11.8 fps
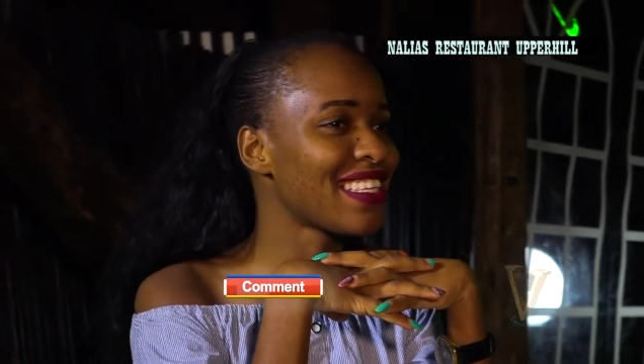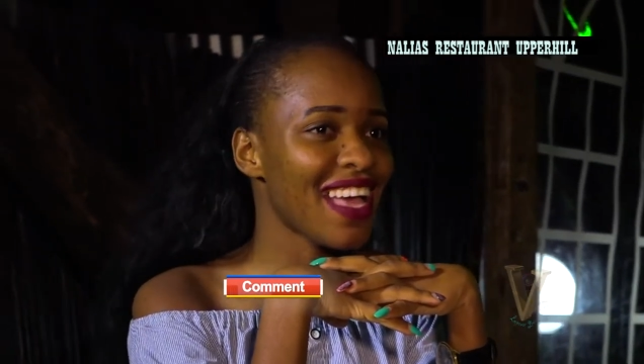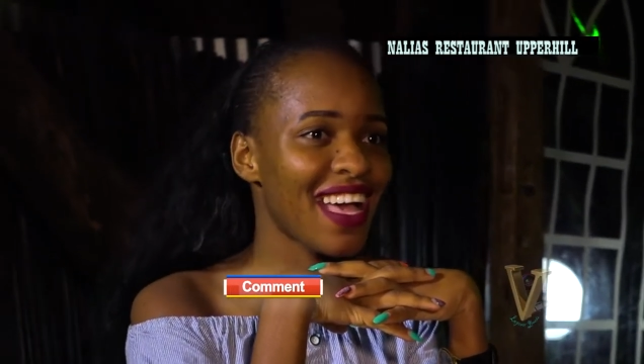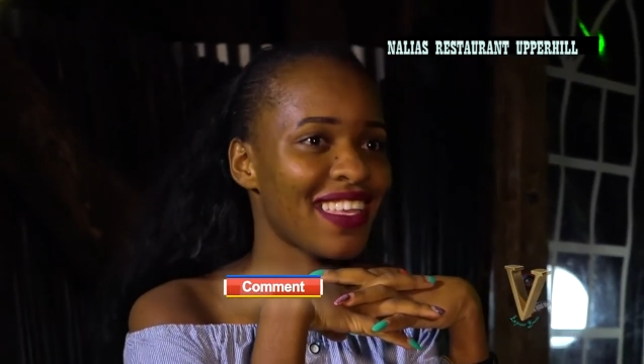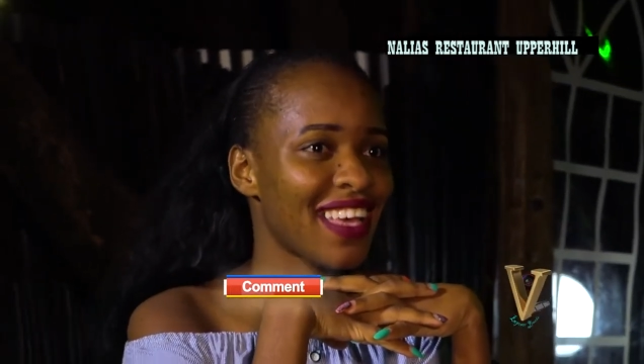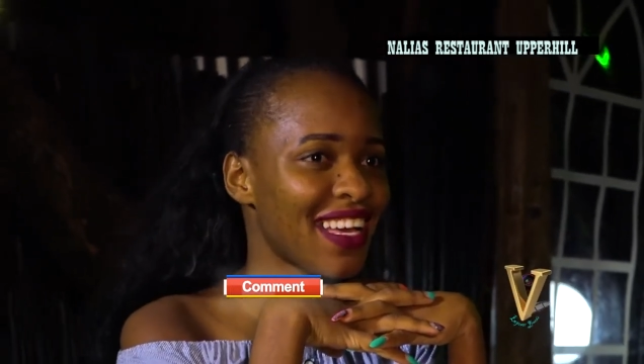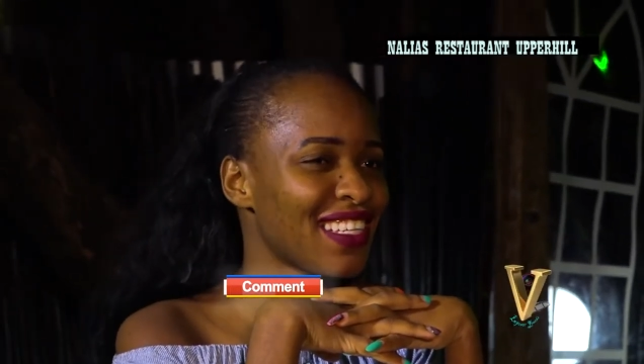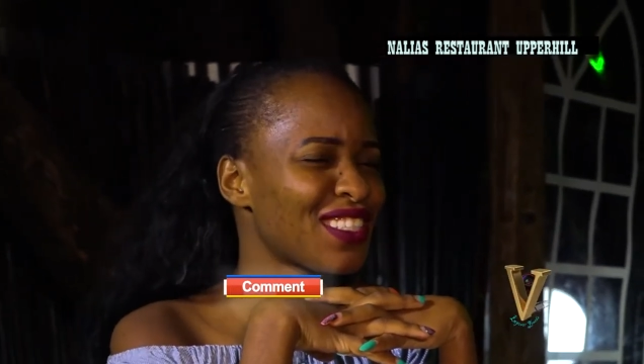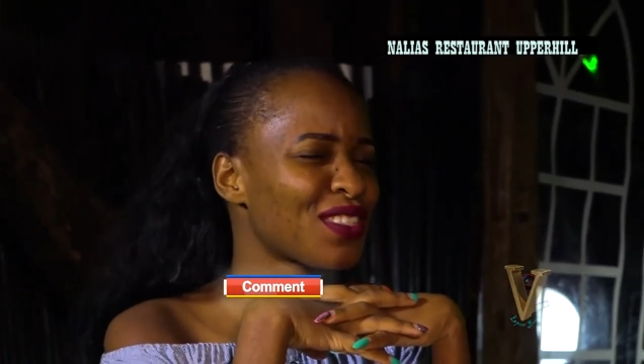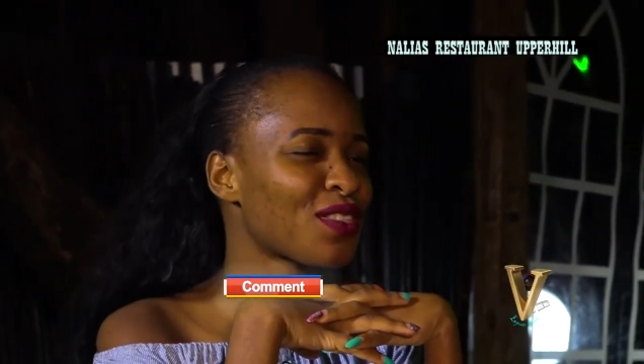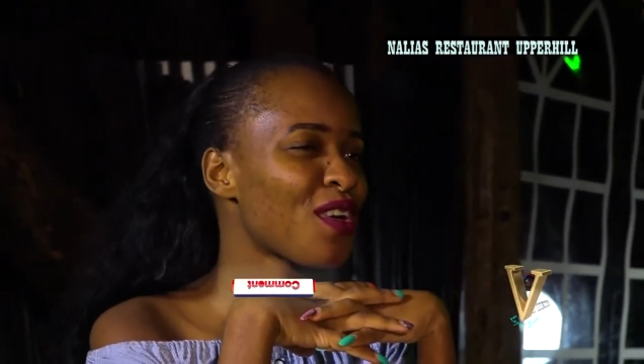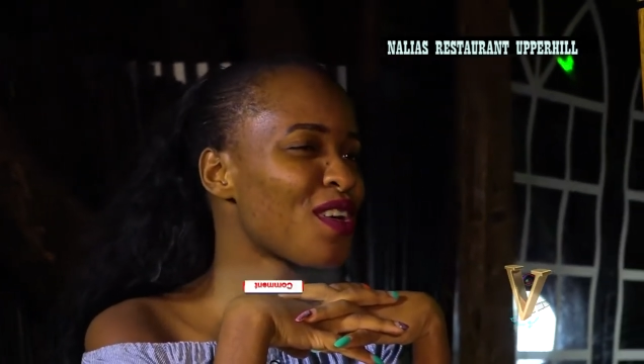Yeah,
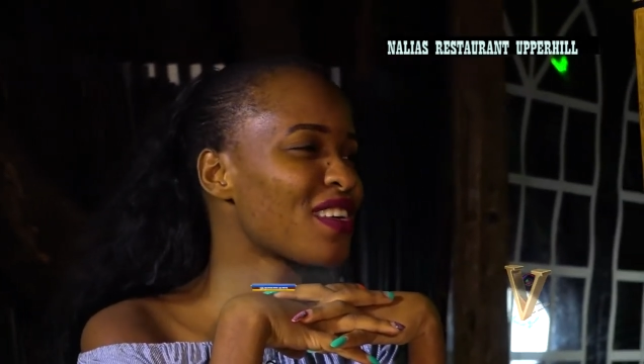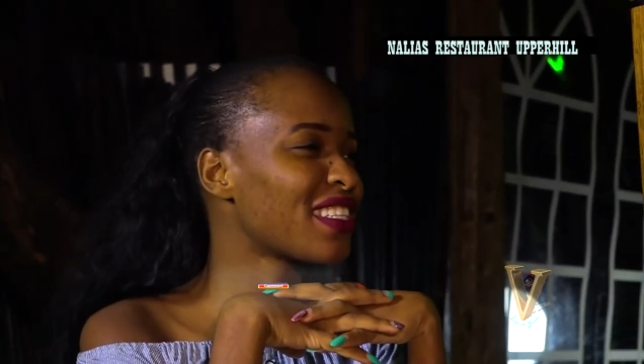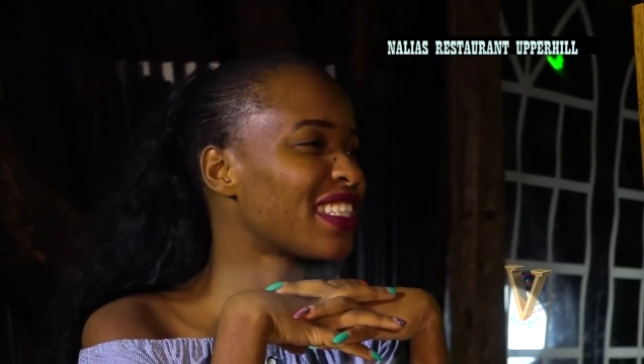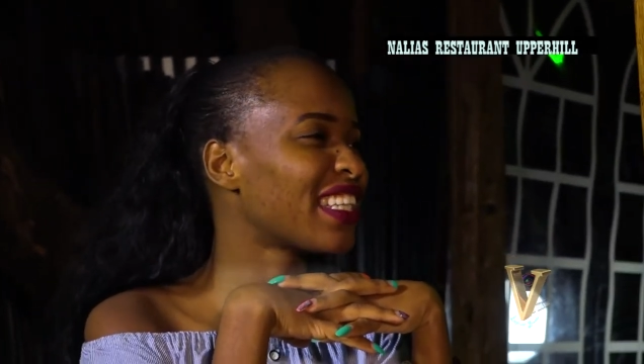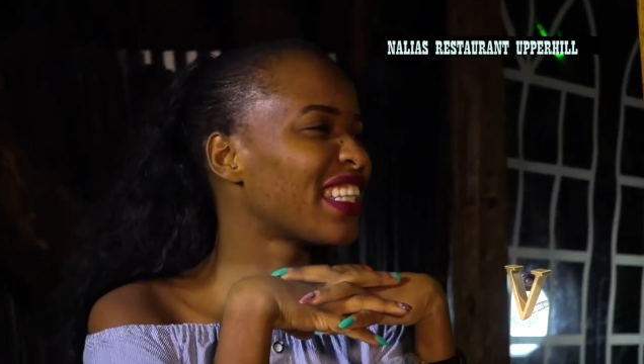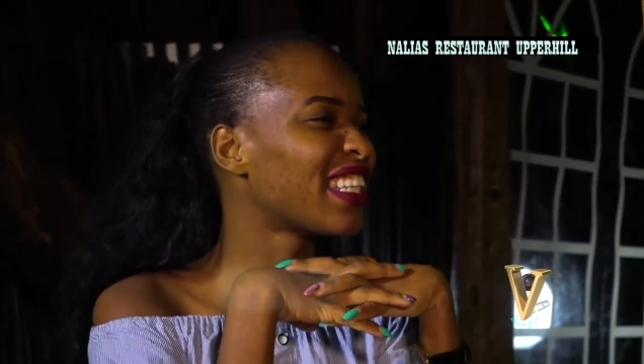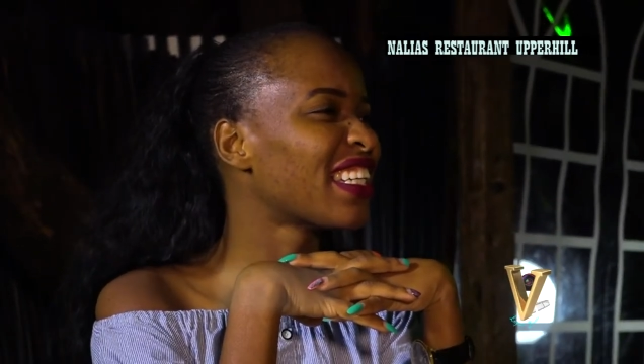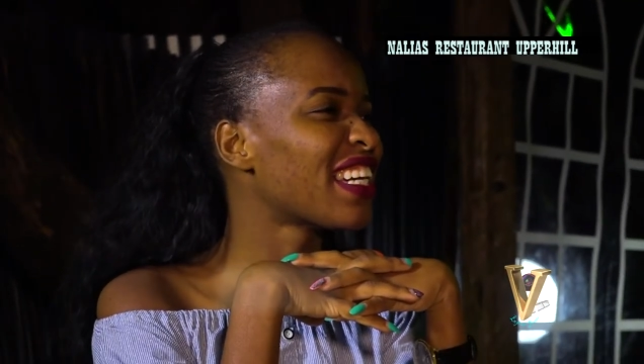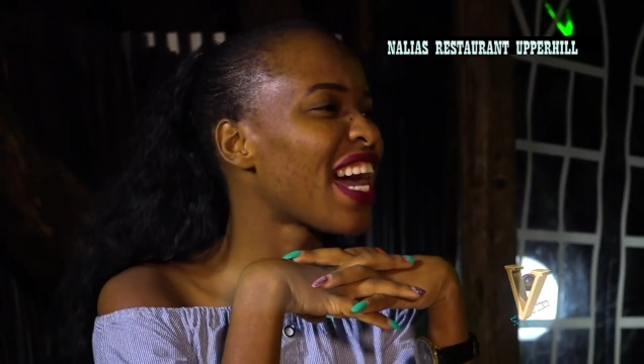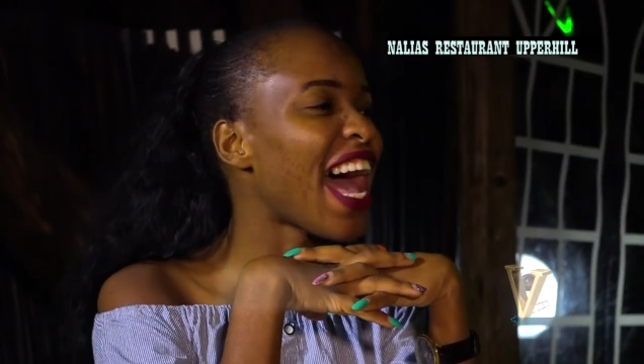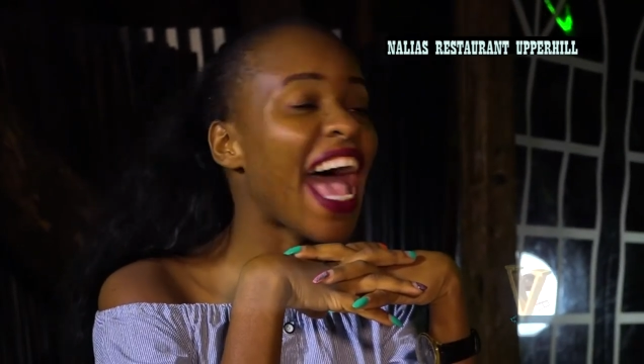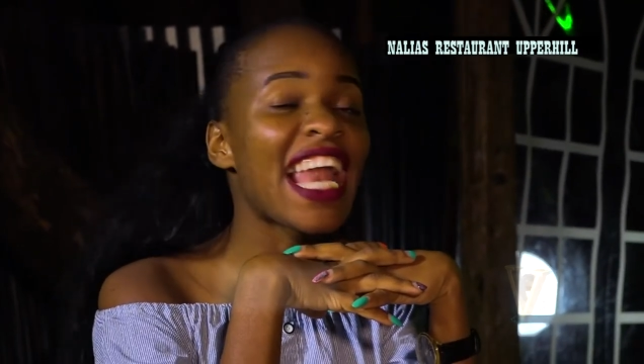it's called
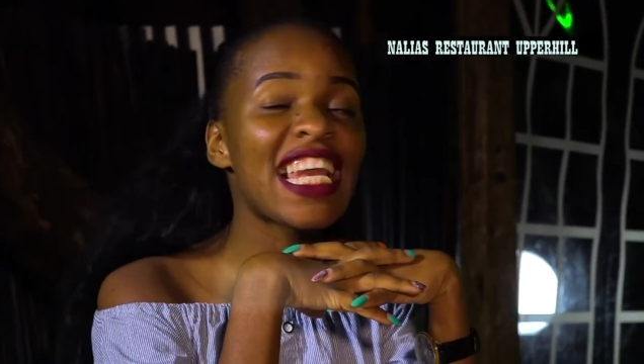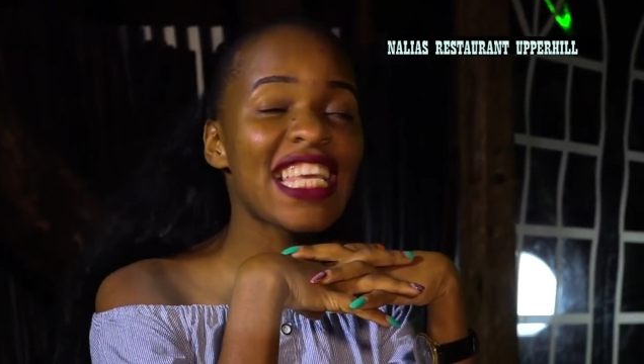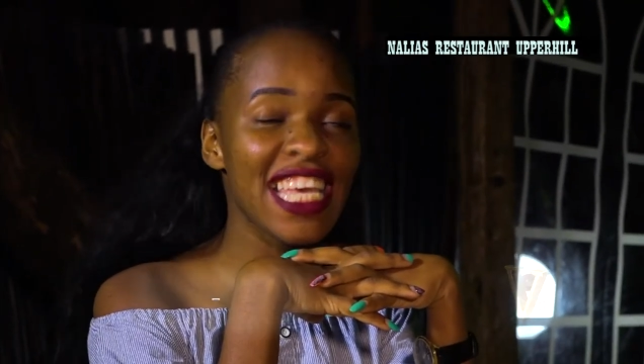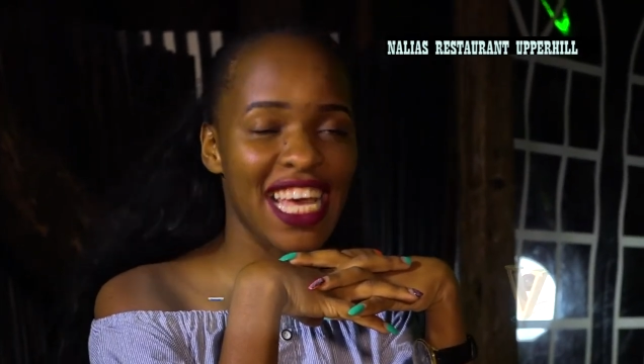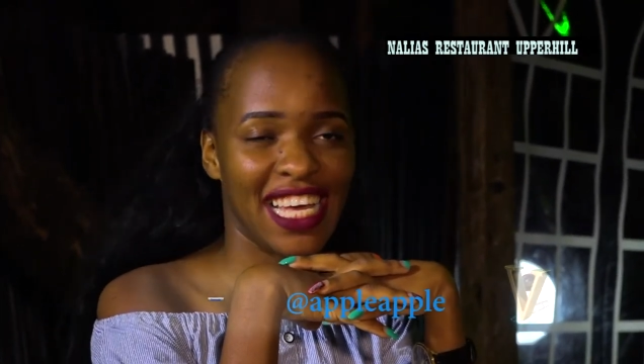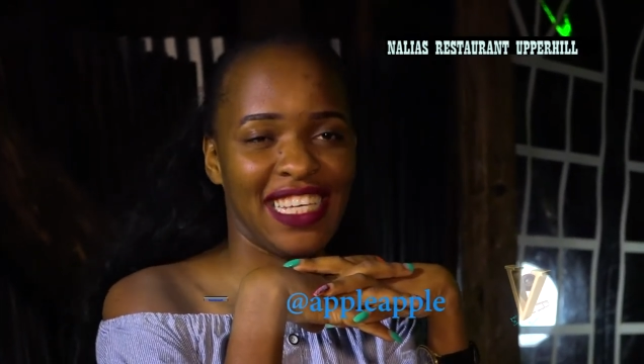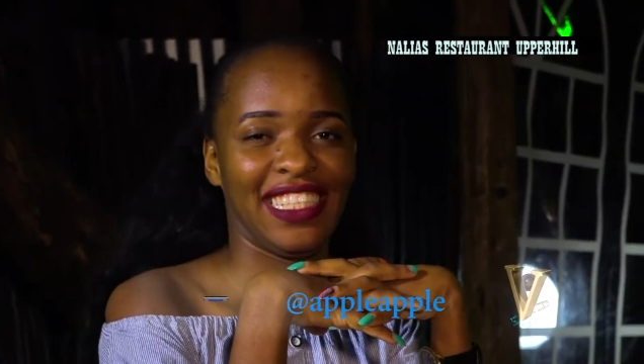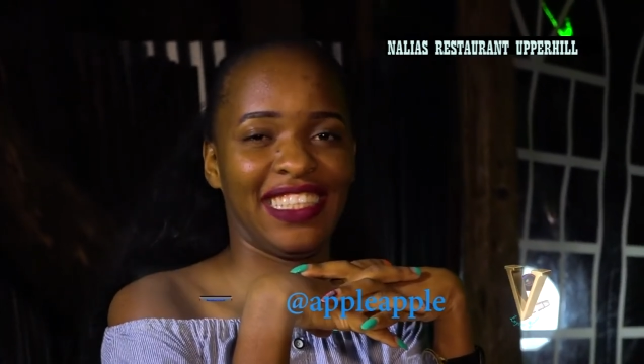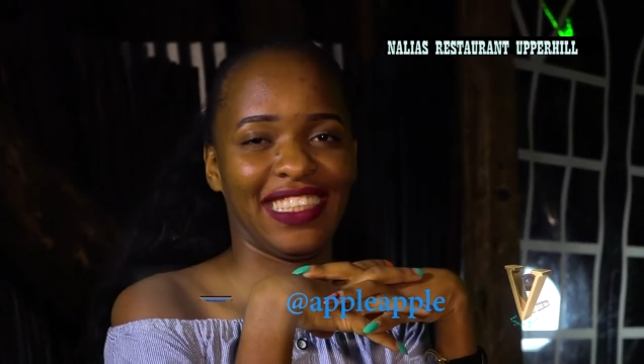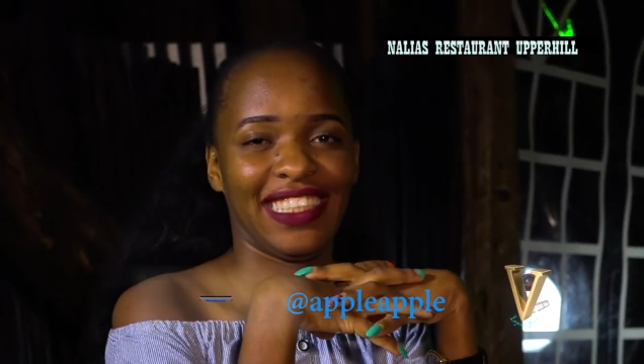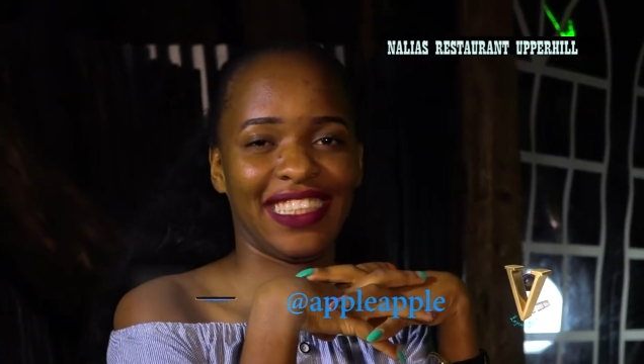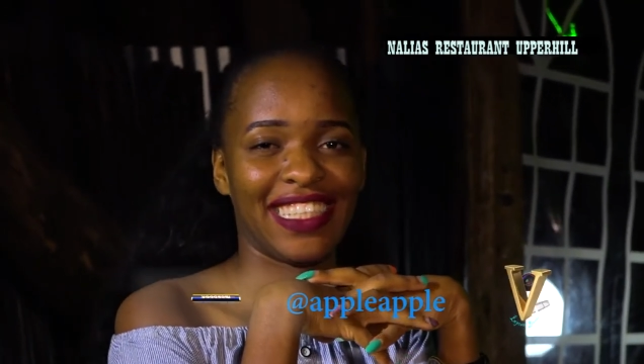Alia.
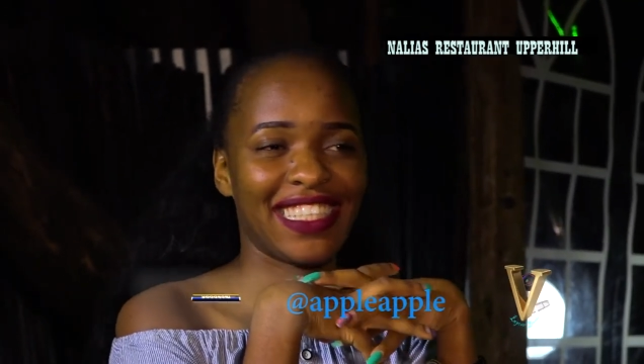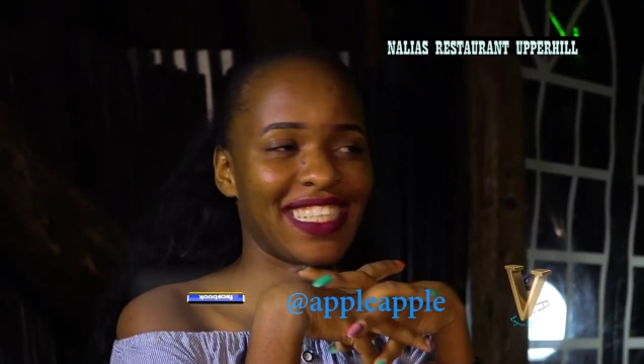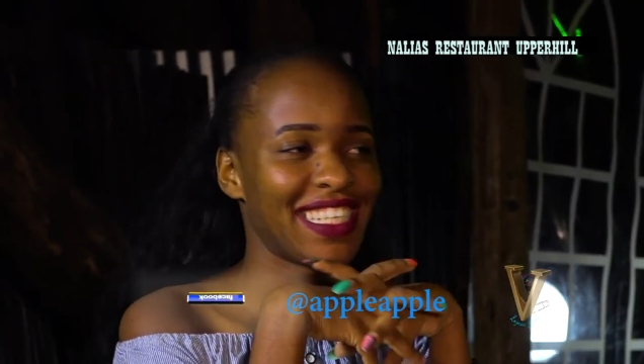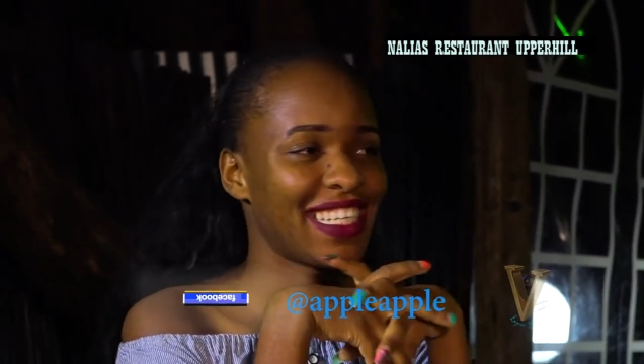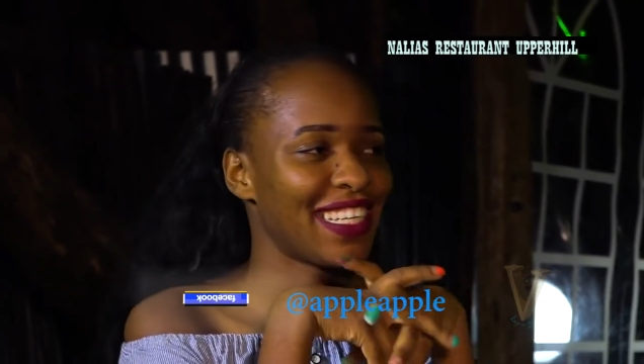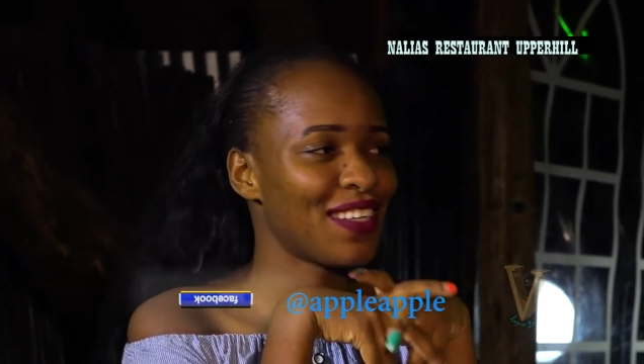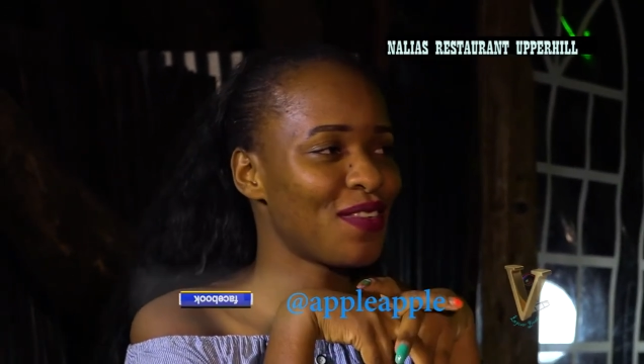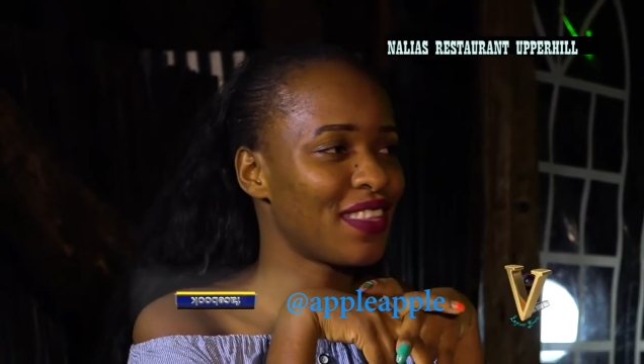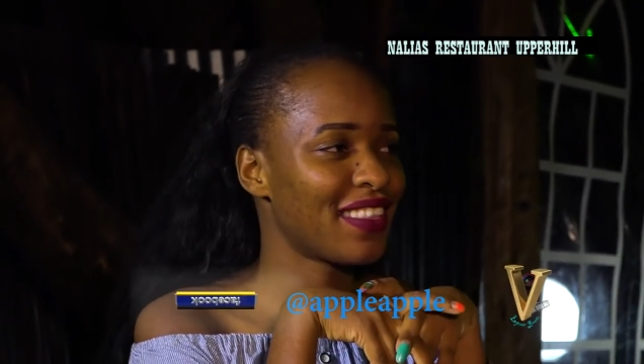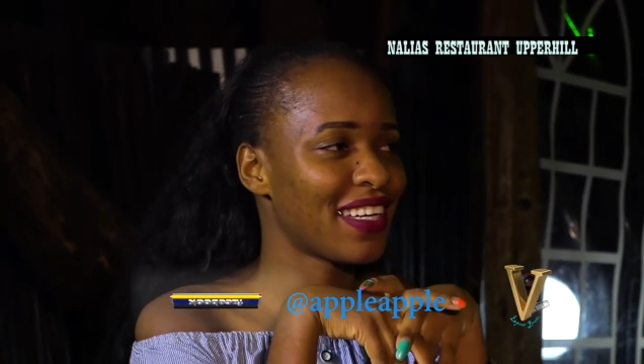With